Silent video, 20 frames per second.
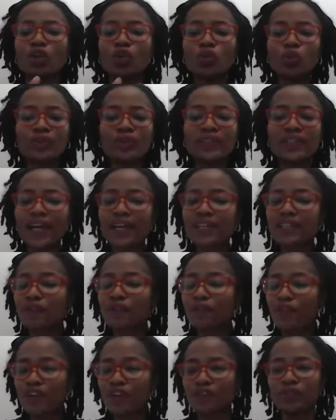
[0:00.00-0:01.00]

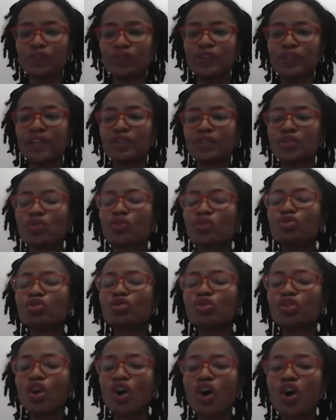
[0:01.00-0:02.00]
goodness, faithfulness. So
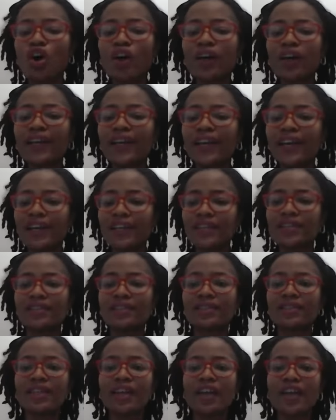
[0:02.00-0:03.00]
joy
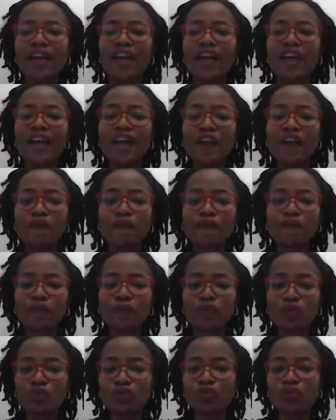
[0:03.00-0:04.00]
is a
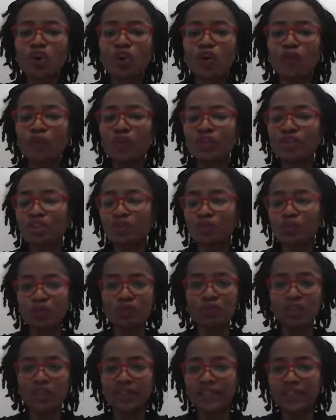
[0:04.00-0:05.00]
fruit of the
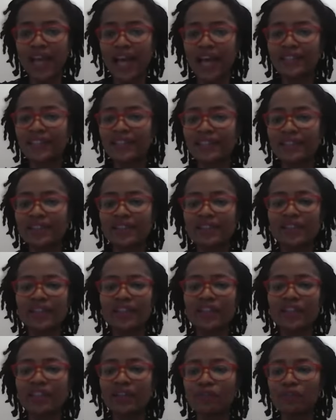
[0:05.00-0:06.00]
Spirit and it is
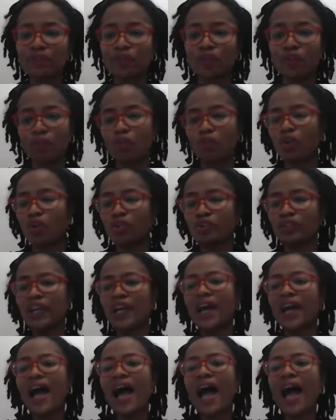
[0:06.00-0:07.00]
a gift from God.
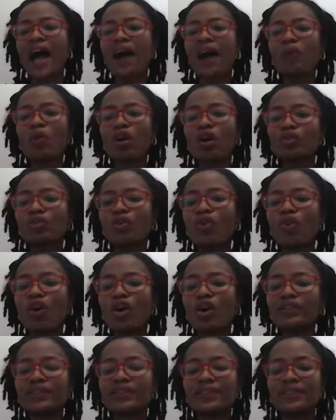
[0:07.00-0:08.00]
And what
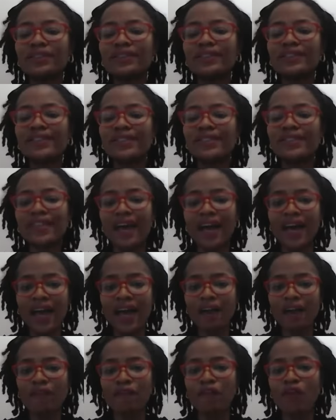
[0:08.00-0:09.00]
God's
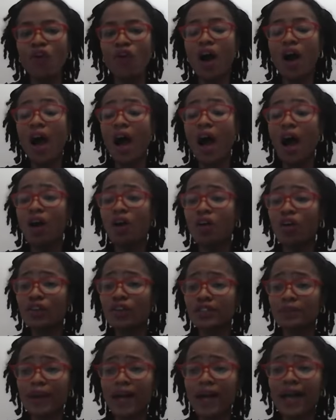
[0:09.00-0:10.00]
desire for our
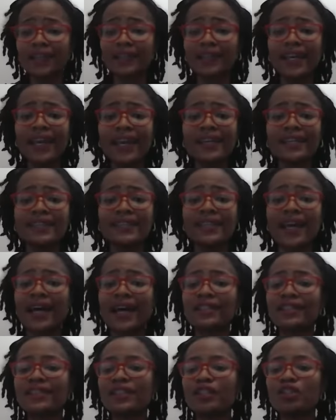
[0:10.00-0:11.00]
husband is
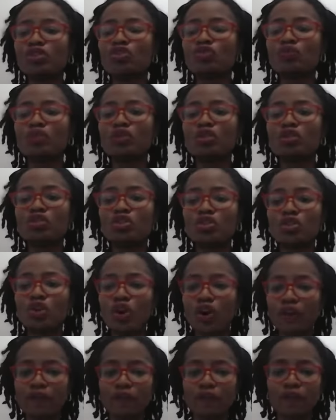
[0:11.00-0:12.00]
that they should be
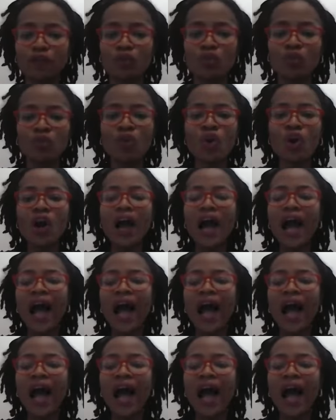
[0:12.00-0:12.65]
joyful